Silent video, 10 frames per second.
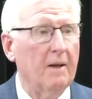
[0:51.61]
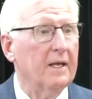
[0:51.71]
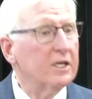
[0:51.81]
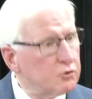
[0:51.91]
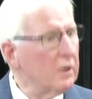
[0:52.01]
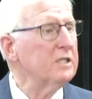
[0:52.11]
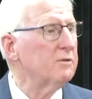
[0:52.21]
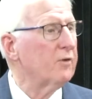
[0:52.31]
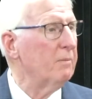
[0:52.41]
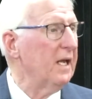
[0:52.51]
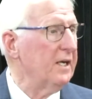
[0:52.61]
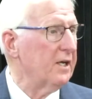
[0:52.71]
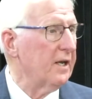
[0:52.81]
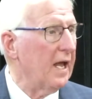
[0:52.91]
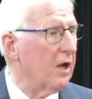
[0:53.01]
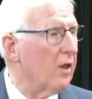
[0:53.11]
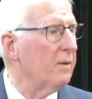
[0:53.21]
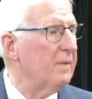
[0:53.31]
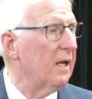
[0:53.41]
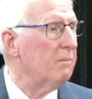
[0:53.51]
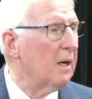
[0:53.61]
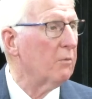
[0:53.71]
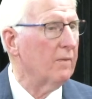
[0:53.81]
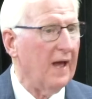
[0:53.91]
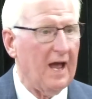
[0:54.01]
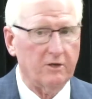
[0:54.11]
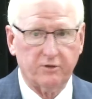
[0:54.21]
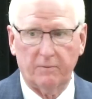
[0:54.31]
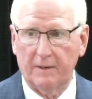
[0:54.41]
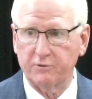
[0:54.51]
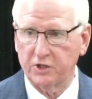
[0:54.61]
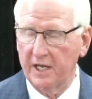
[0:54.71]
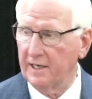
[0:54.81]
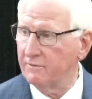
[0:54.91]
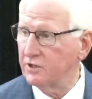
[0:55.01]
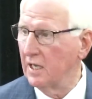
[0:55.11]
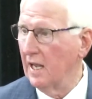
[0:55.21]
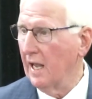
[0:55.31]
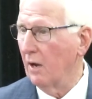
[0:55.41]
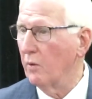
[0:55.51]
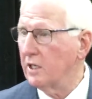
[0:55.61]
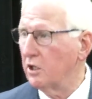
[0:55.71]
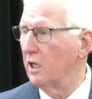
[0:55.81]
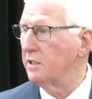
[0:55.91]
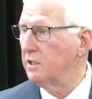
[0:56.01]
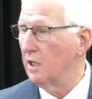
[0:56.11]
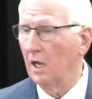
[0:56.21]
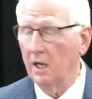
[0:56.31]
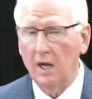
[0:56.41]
His reason for being here today, other than being a member of the House of Representatives, and we couldn't,